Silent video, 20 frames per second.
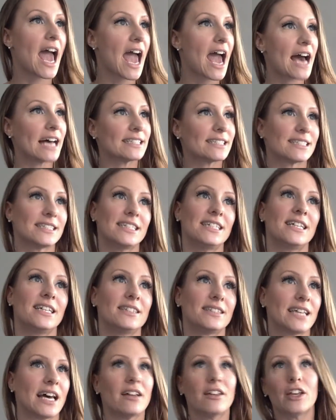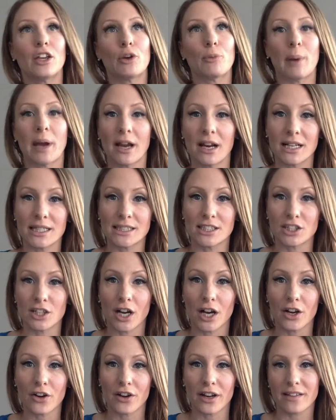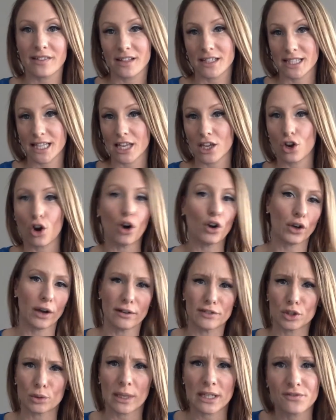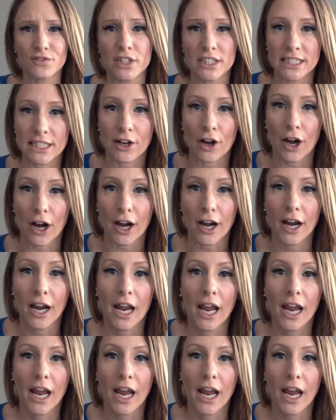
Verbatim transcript: telling your parents you're hungry and they say, oh, you have to wait for dinner.